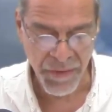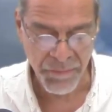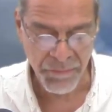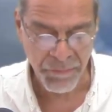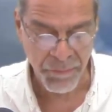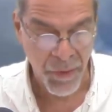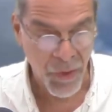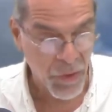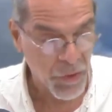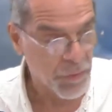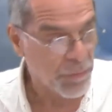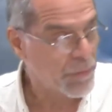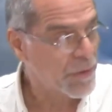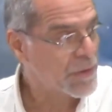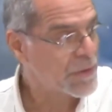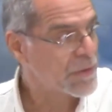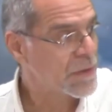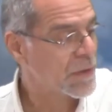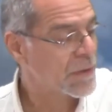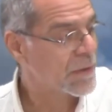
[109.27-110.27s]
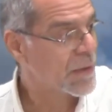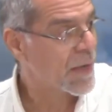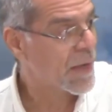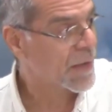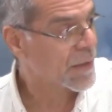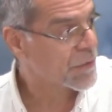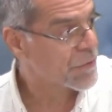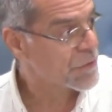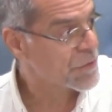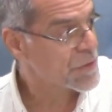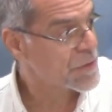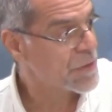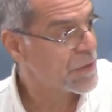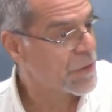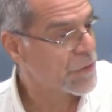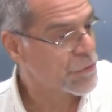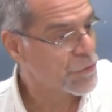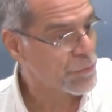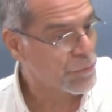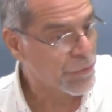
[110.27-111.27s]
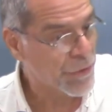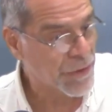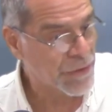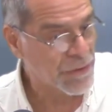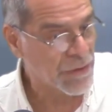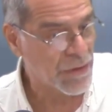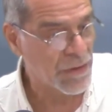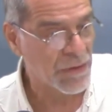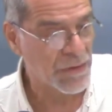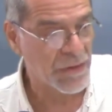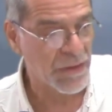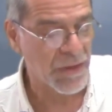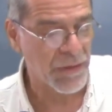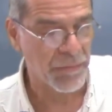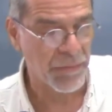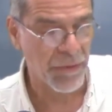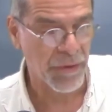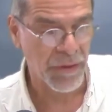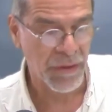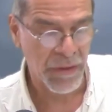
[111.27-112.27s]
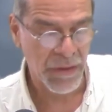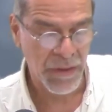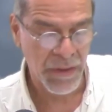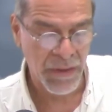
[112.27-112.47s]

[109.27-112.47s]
empowerment and accuracy that you bring to the table